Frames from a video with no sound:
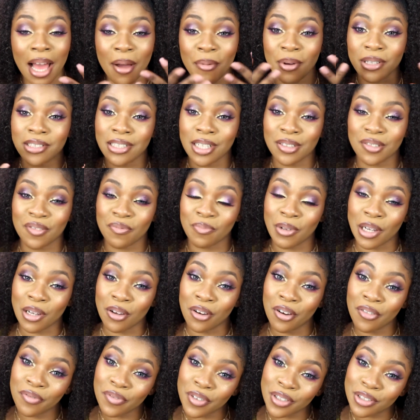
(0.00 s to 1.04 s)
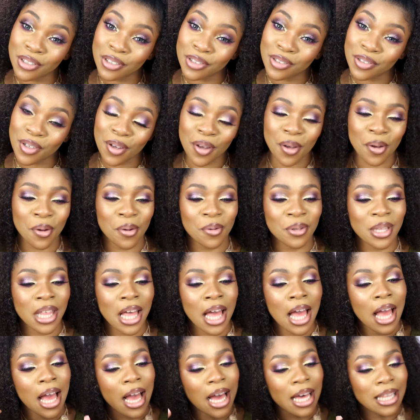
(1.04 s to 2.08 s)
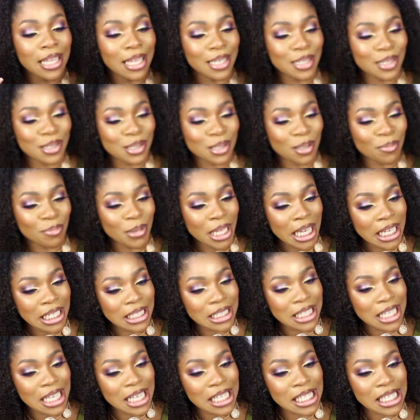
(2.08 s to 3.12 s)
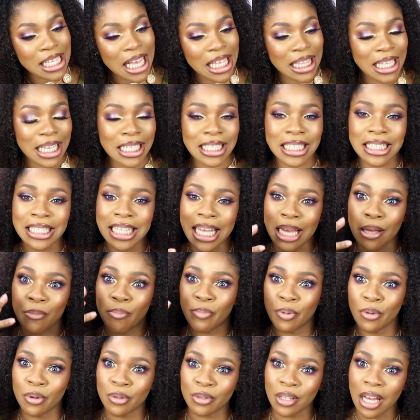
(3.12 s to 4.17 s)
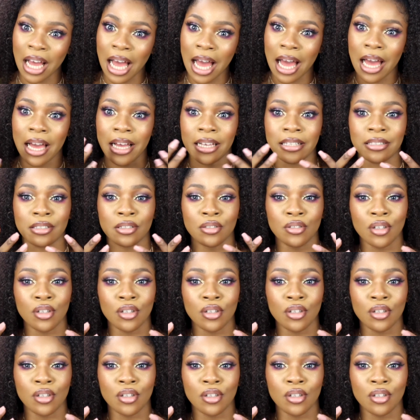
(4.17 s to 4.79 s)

I went out of my comfort zone and I used some nice things, and I did like bold eyes,